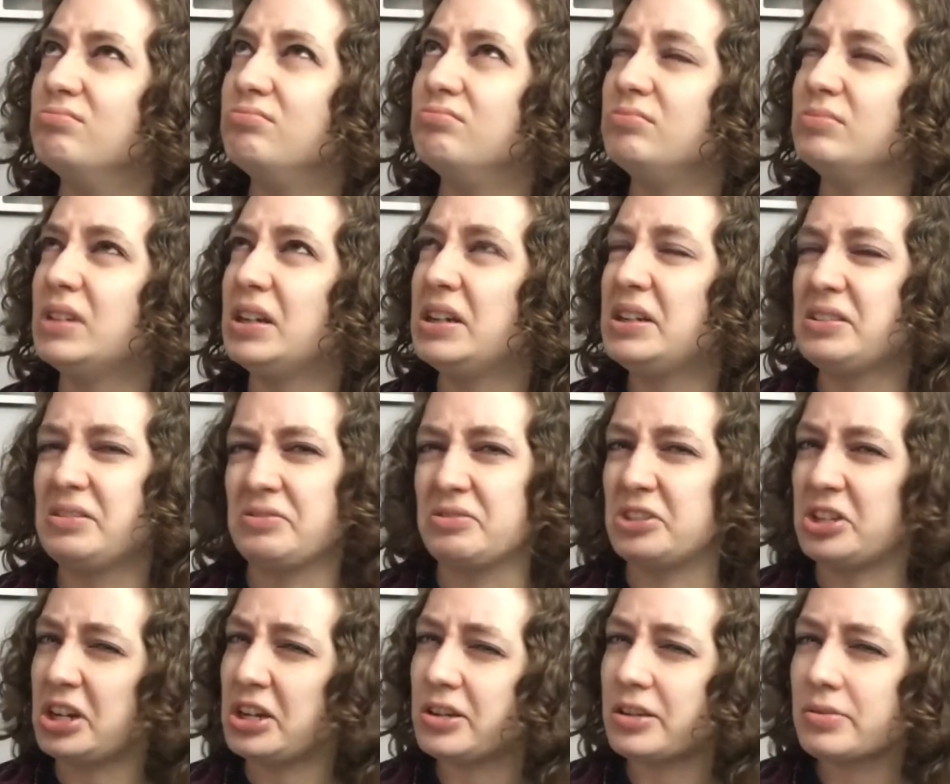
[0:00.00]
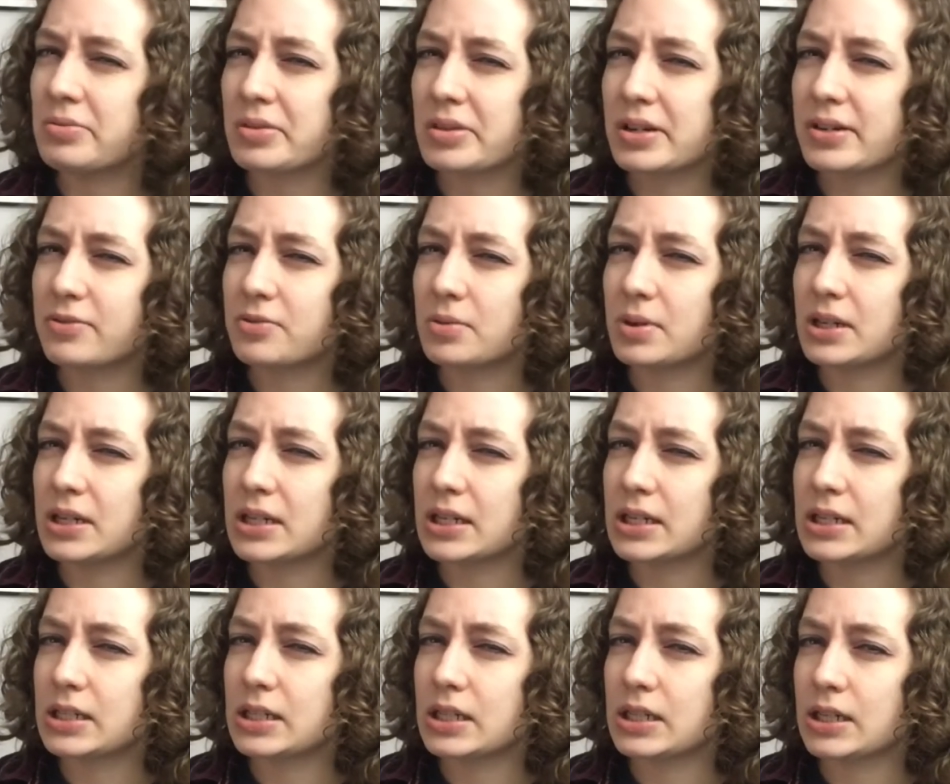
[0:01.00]
in January of
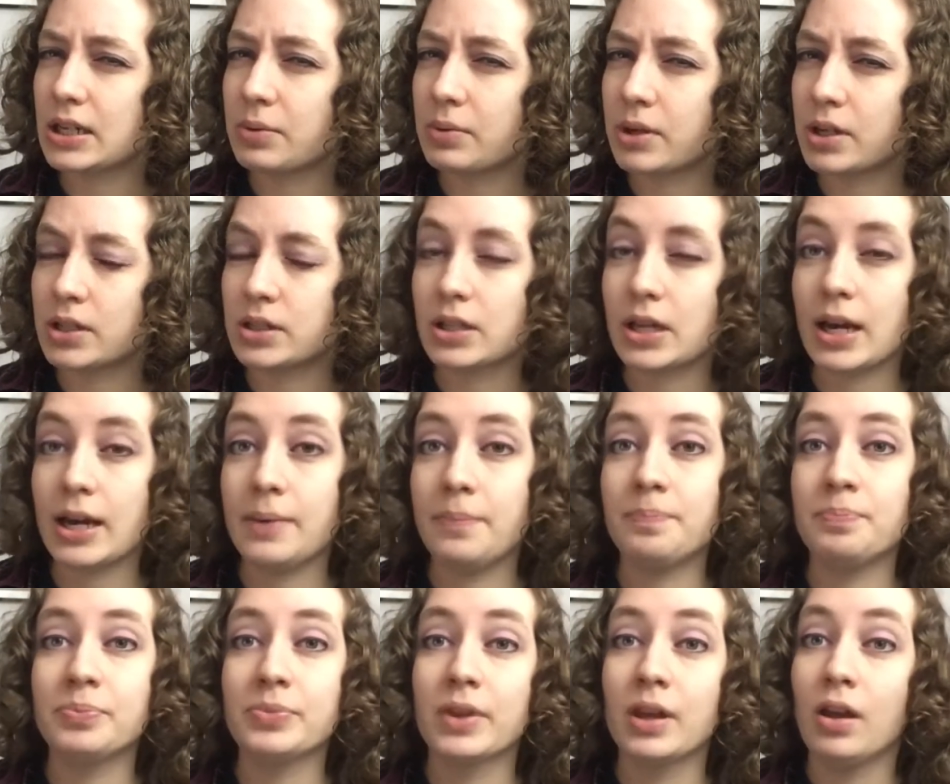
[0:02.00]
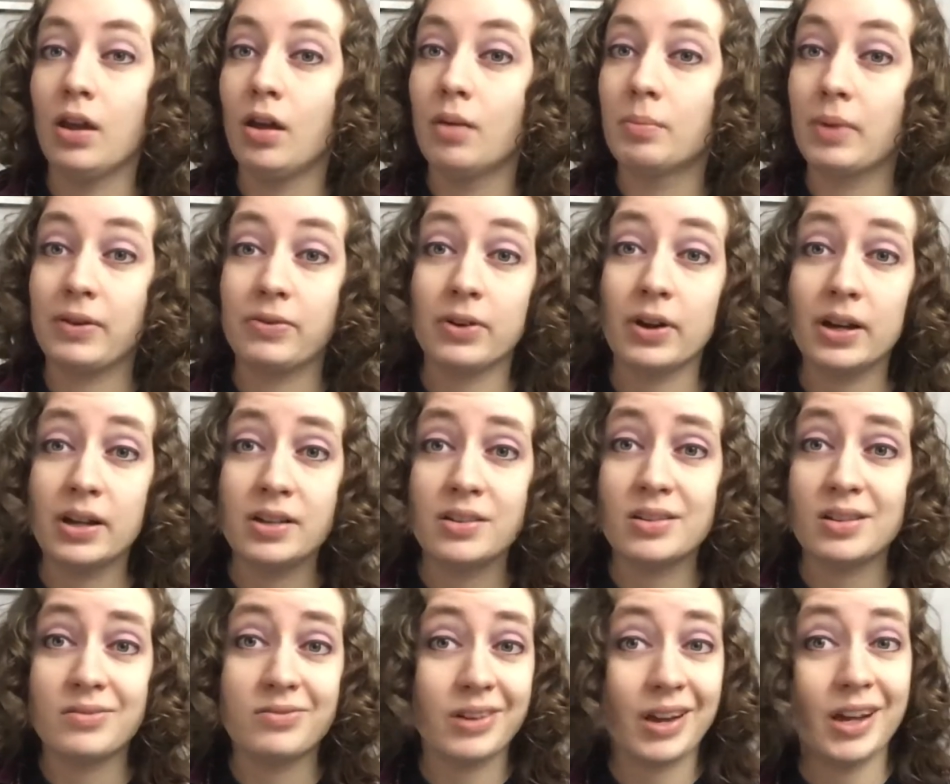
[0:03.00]
2019, I want to say. My friend
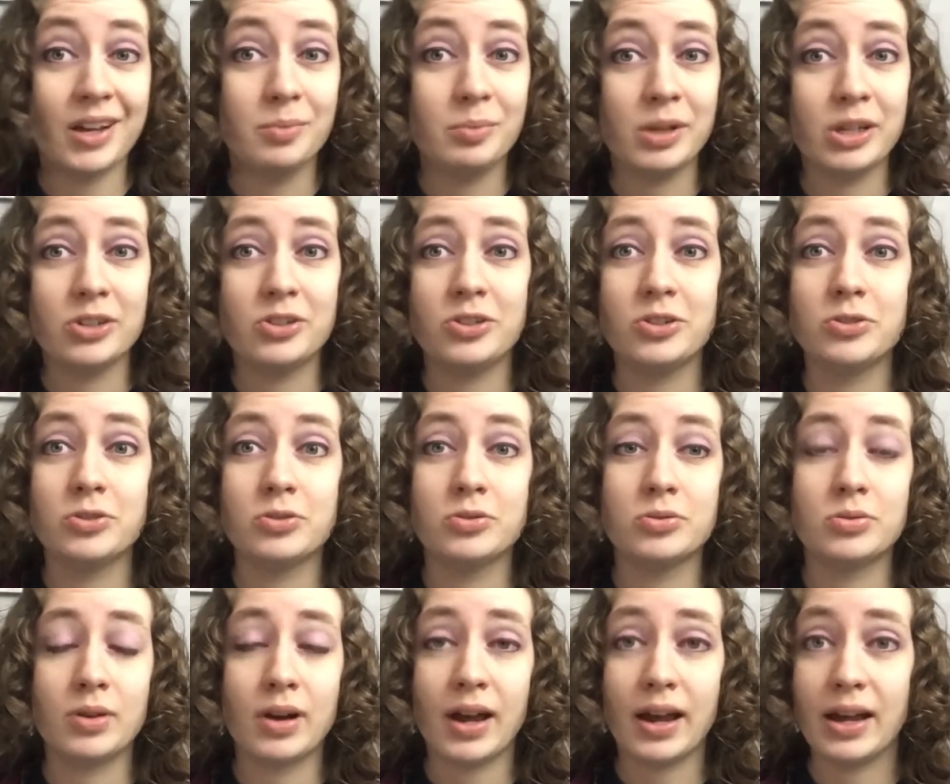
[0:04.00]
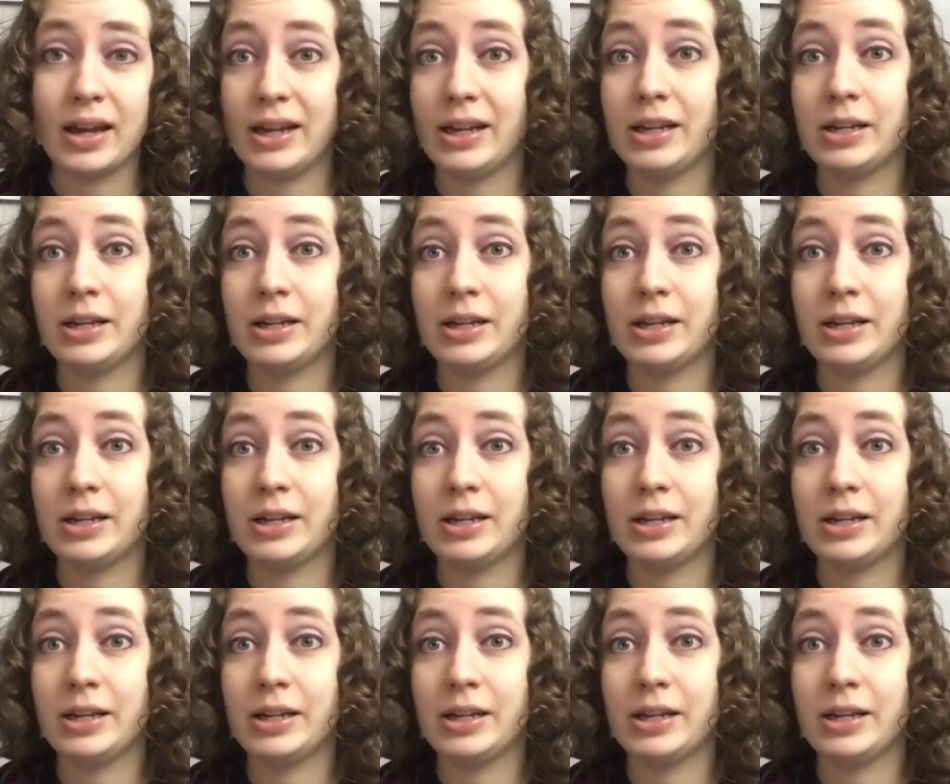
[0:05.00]
invited me to a